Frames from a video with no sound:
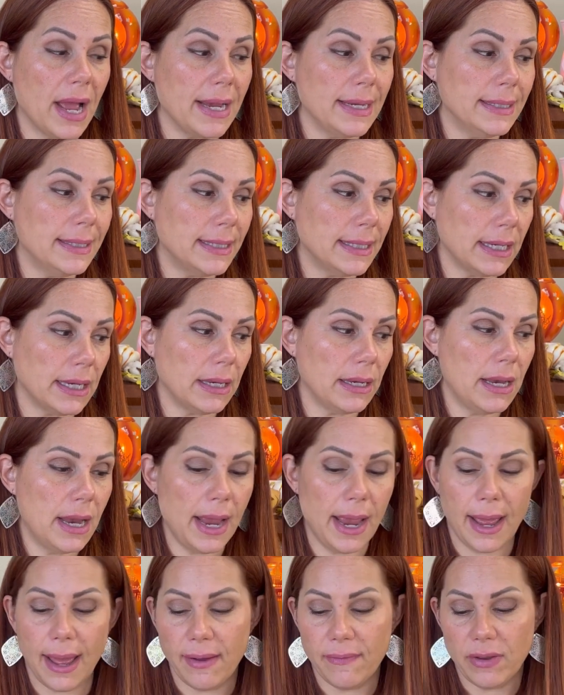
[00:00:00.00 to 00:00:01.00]
I did
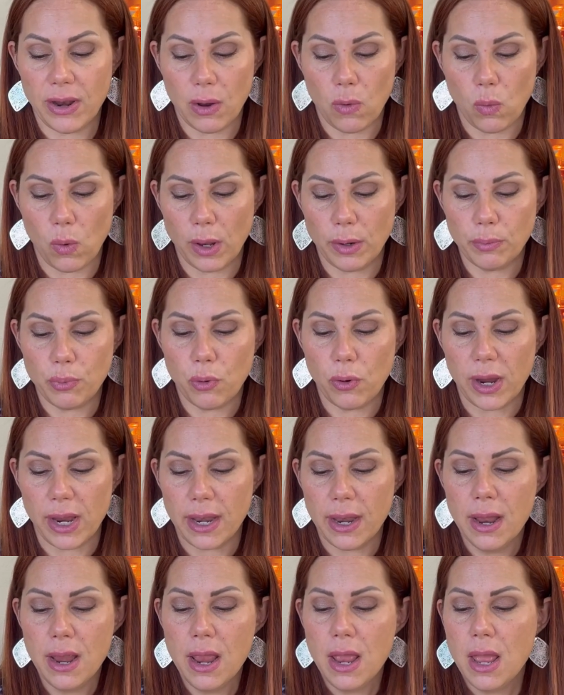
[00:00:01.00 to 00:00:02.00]
have it at one
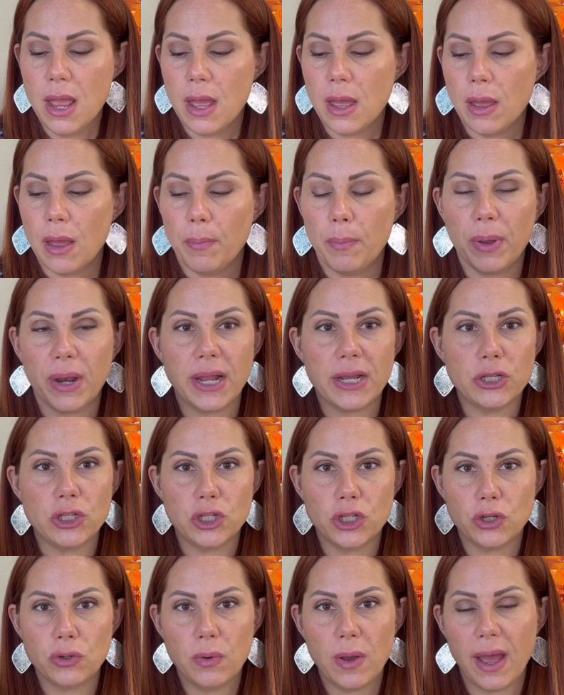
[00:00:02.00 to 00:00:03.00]
point, but I
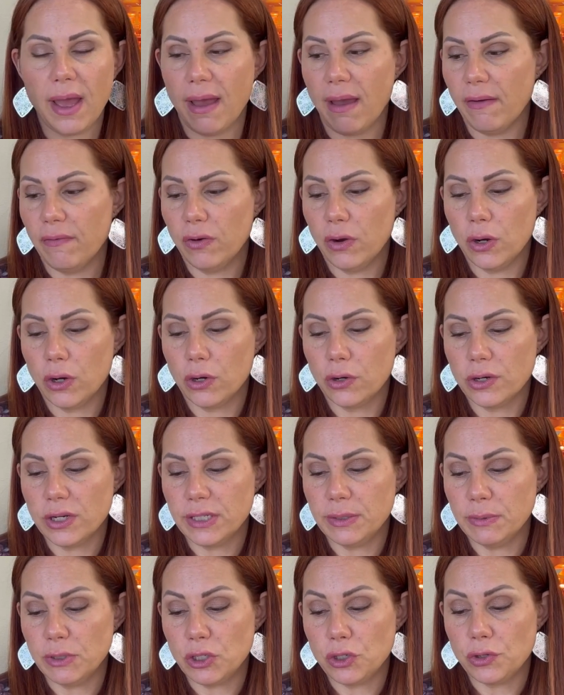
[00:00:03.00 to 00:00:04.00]
do have her
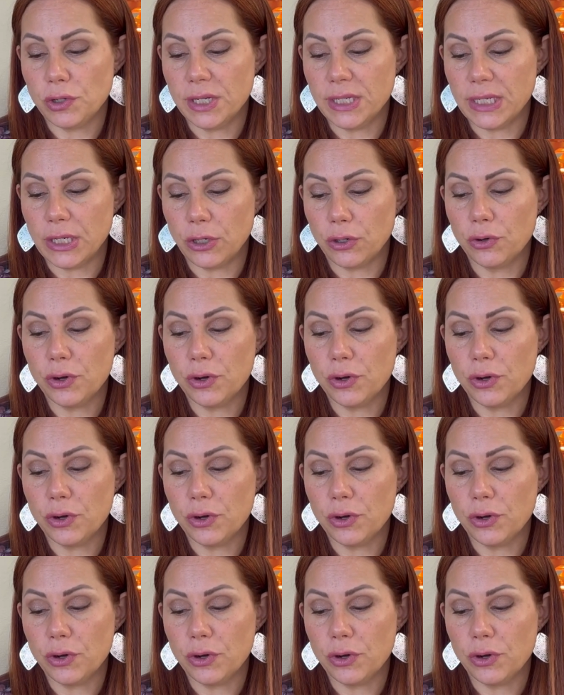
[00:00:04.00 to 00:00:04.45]
Christmas trees and